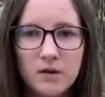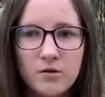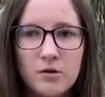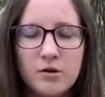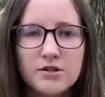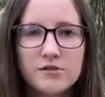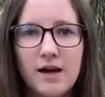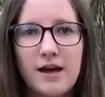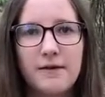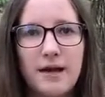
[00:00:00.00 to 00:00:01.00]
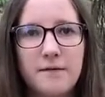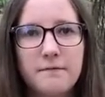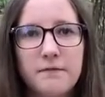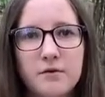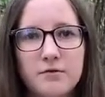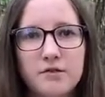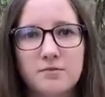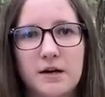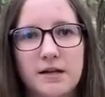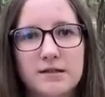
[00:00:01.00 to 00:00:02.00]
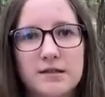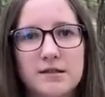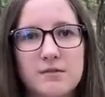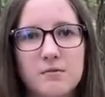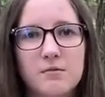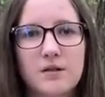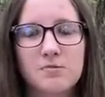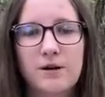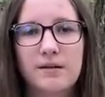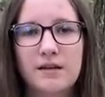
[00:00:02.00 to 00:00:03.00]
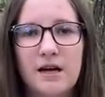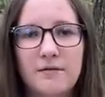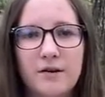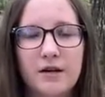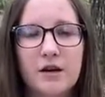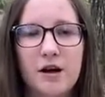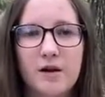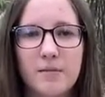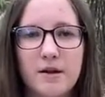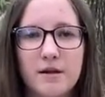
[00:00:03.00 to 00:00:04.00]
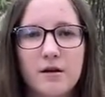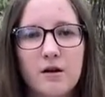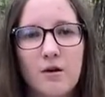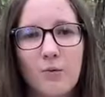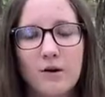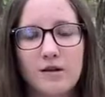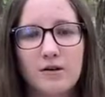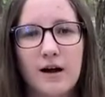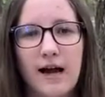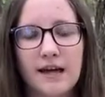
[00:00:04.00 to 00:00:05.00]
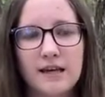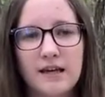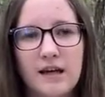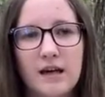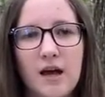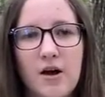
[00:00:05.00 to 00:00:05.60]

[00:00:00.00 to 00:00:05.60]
You also have a food response. This is probably not very common when you're hiking.